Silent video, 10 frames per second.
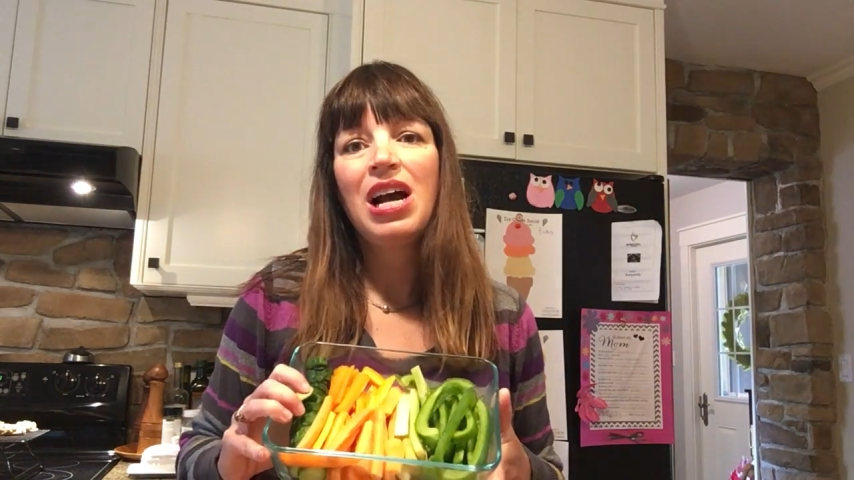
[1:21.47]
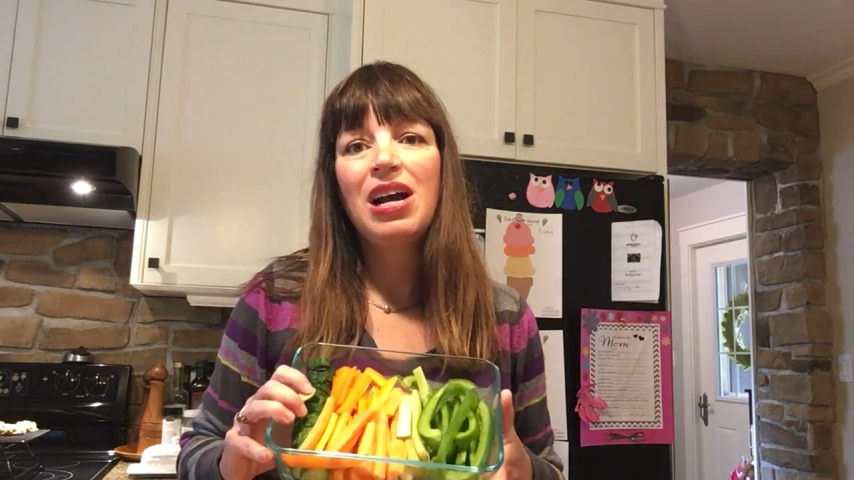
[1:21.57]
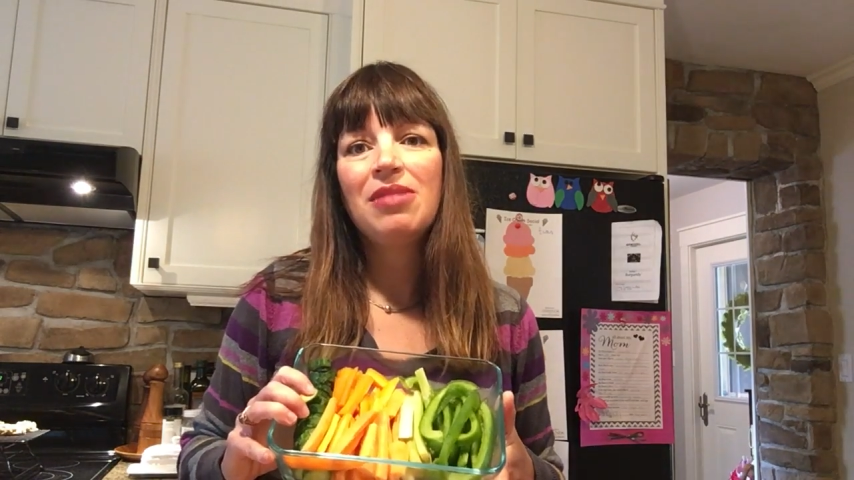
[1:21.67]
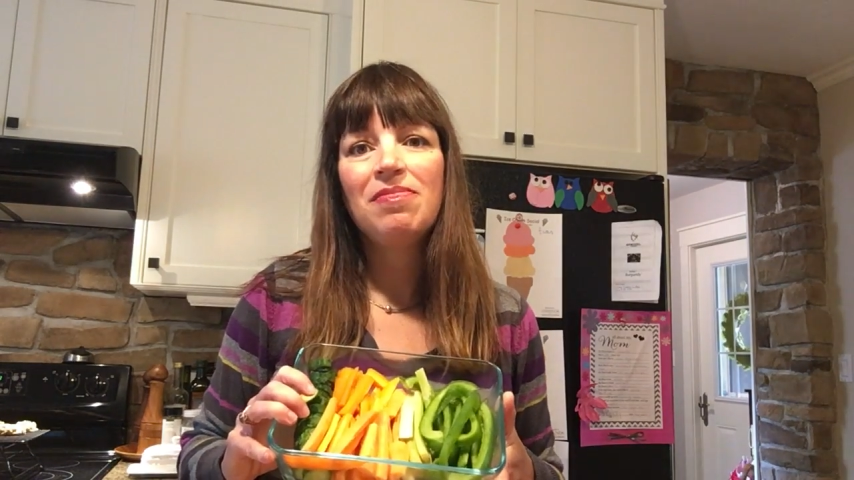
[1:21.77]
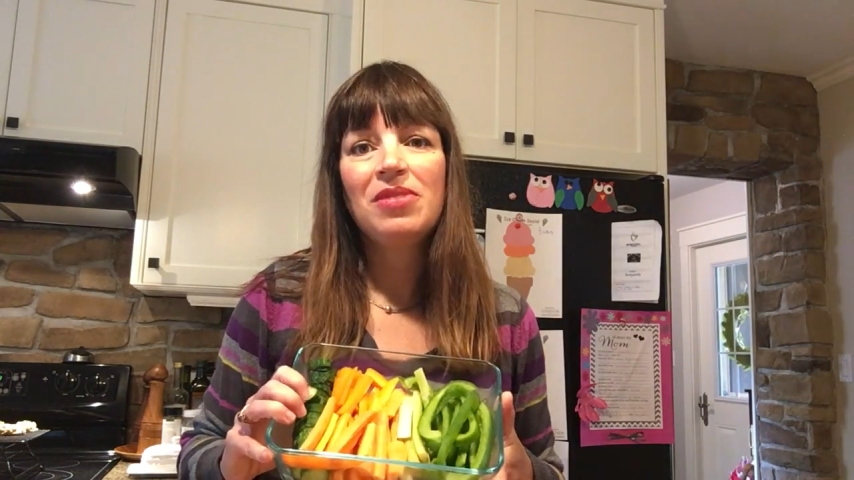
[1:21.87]

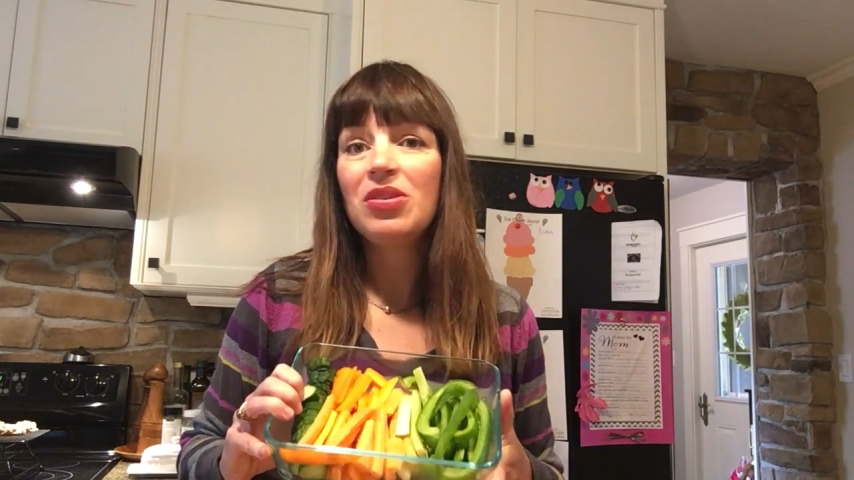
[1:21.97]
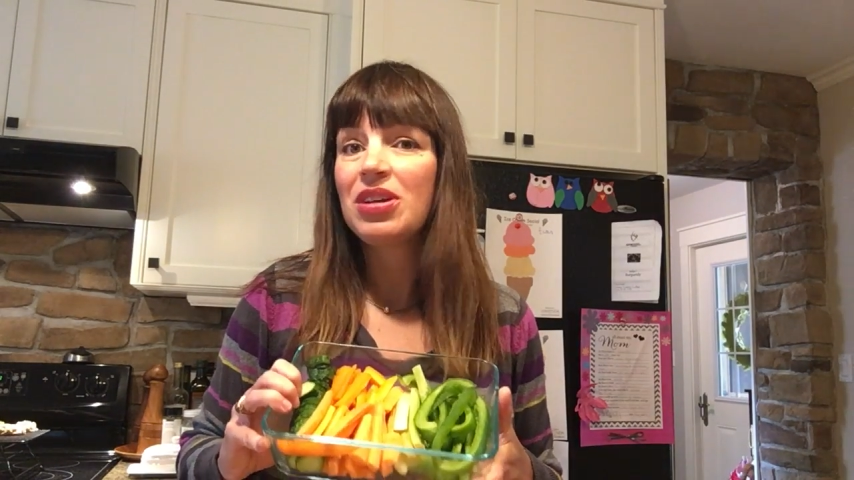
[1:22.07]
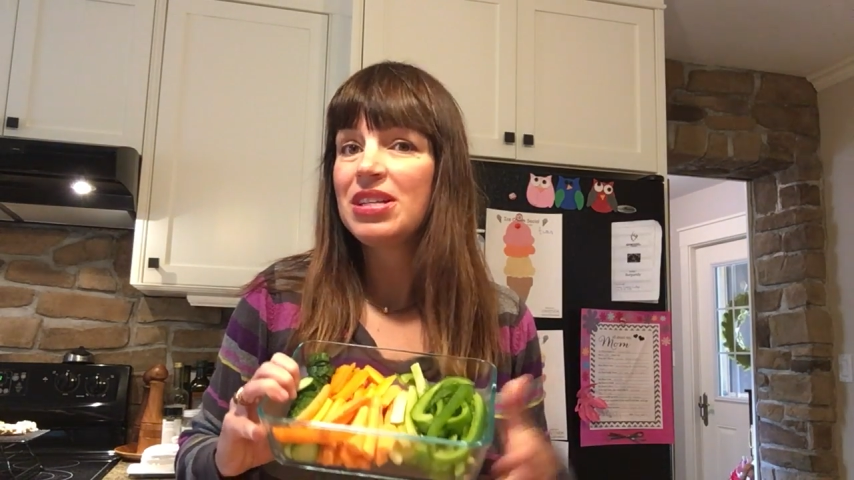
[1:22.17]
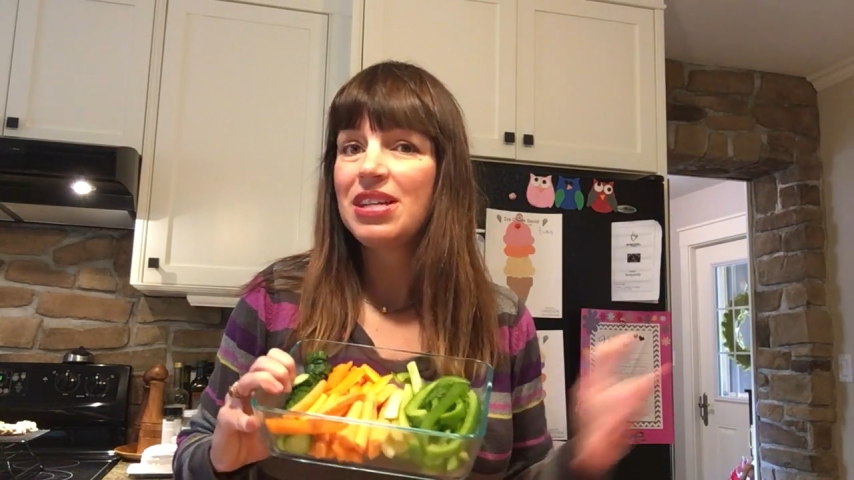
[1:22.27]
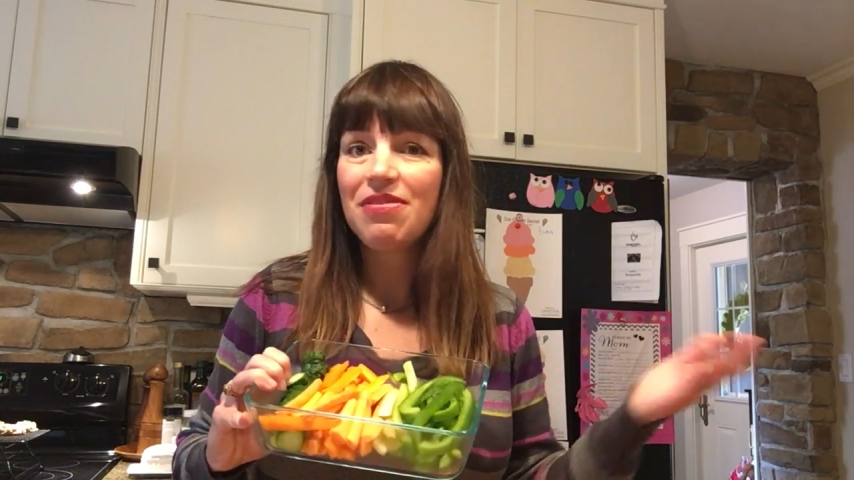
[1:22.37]
Um, you
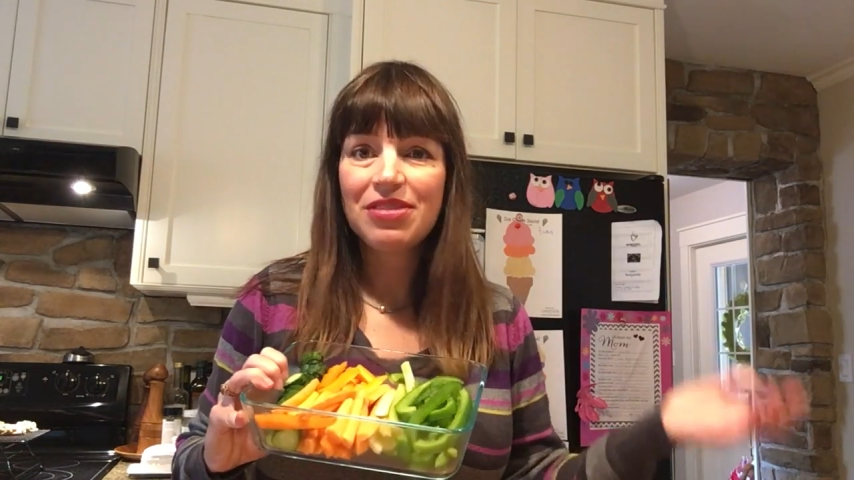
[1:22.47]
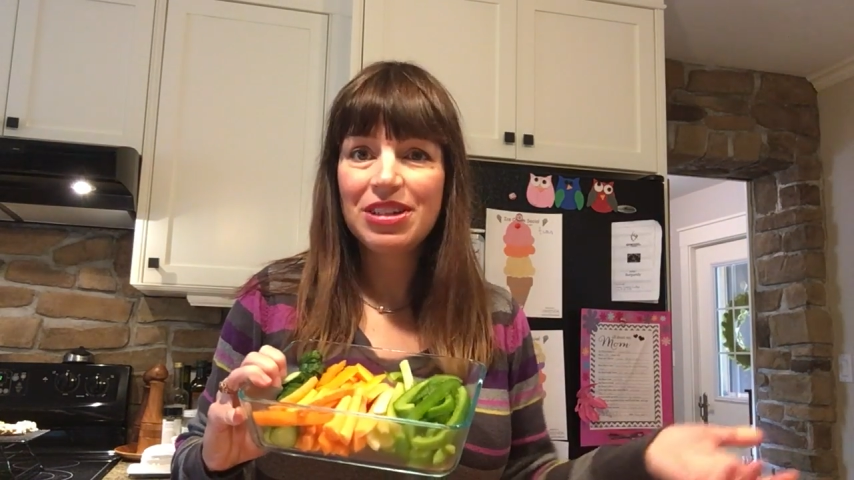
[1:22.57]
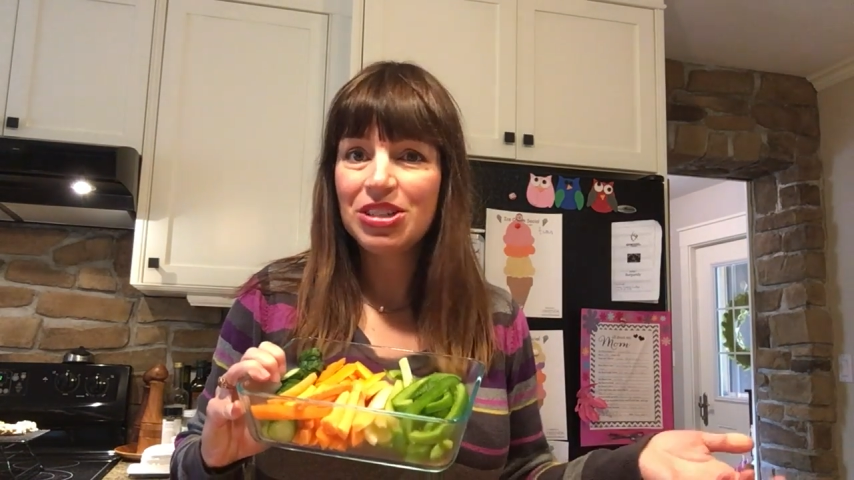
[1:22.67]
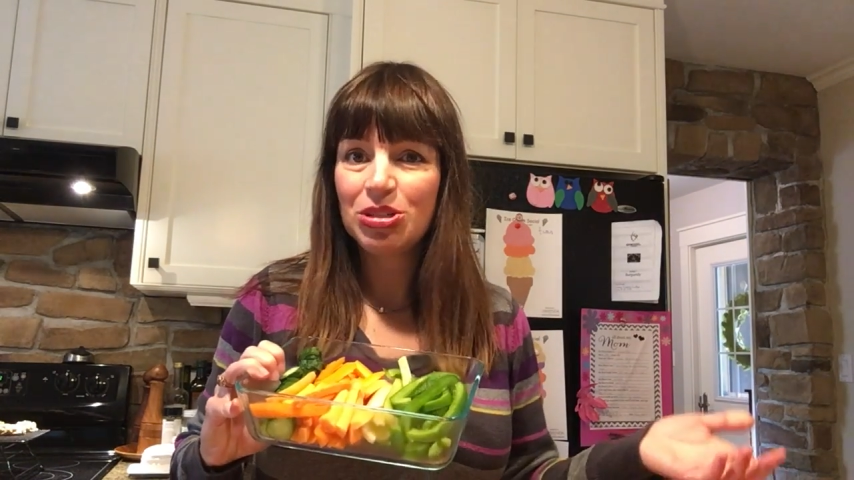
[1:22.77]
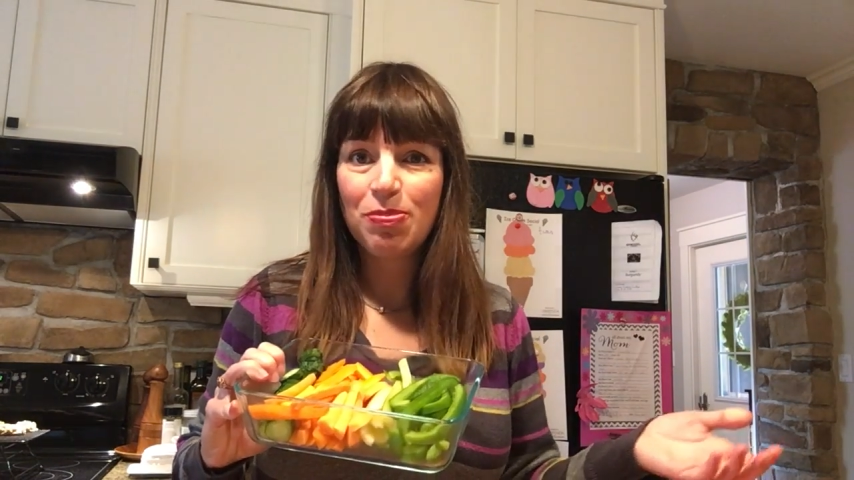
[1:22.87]
can
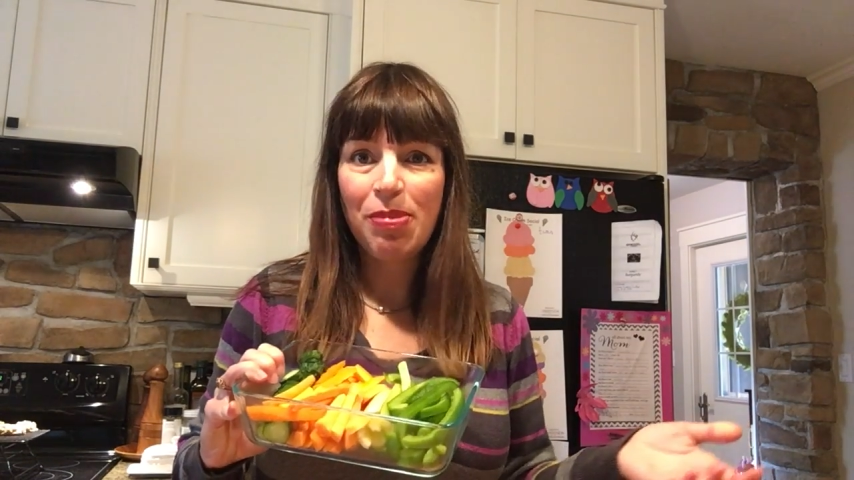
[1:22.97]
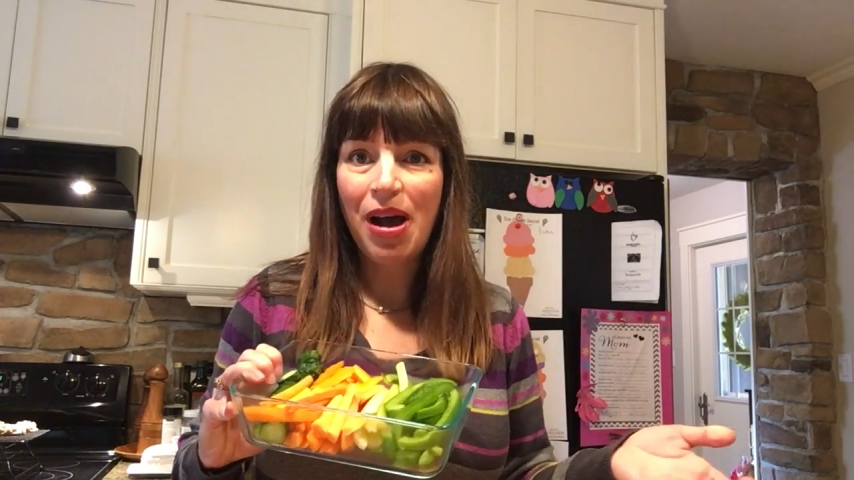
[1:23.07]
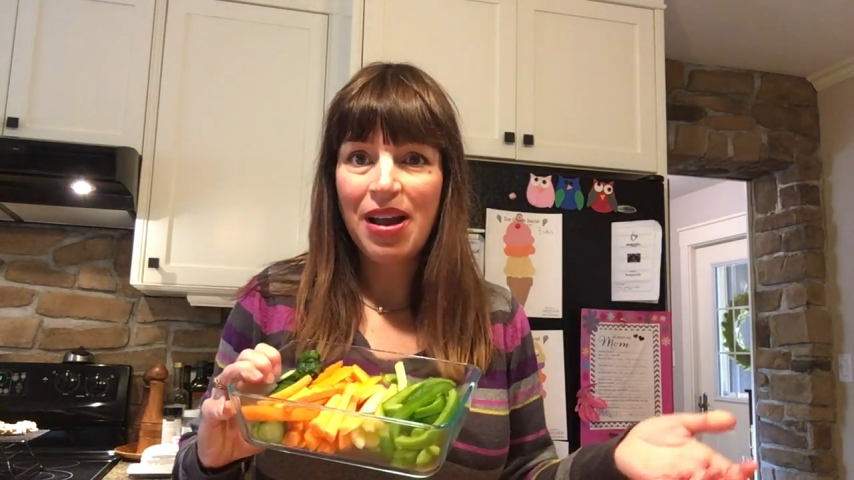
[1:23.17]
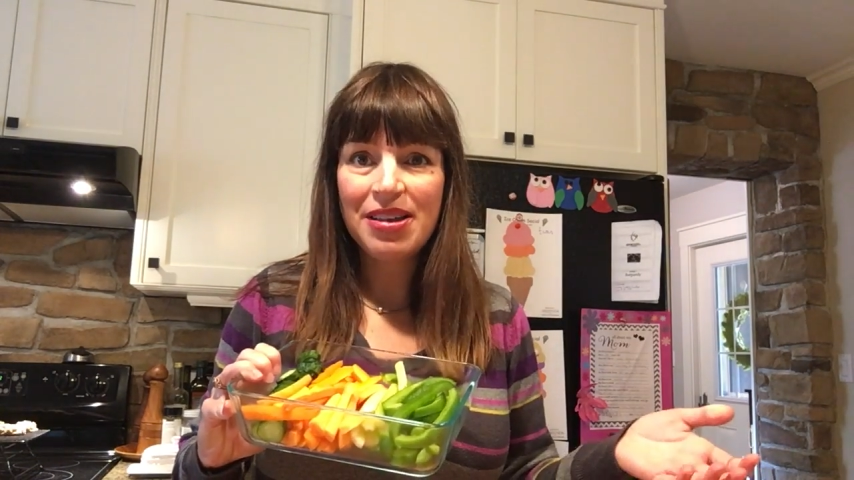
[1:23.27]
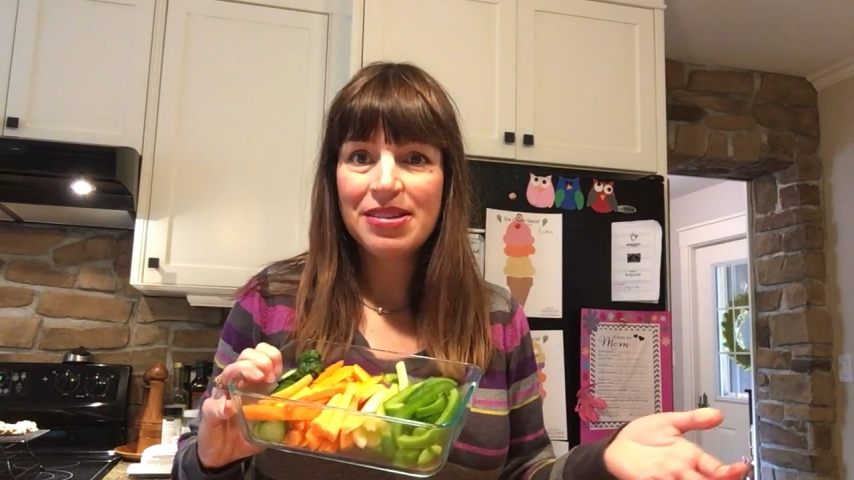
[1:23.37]
definitely just
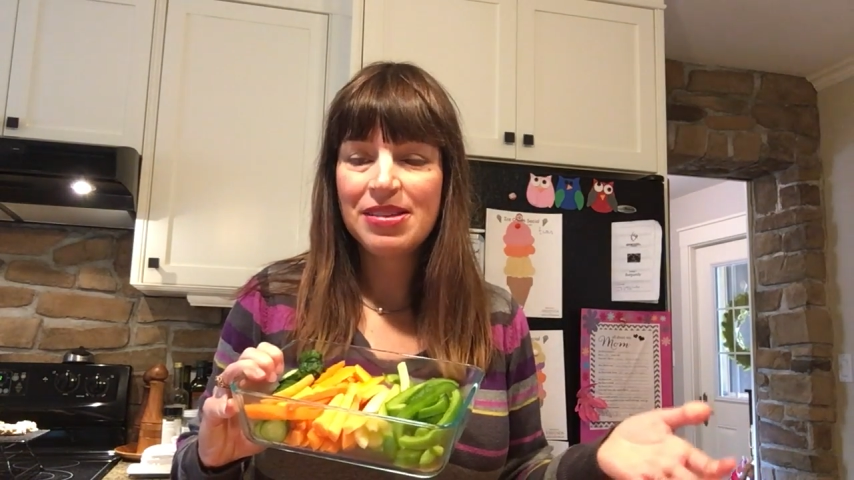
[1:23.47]
buy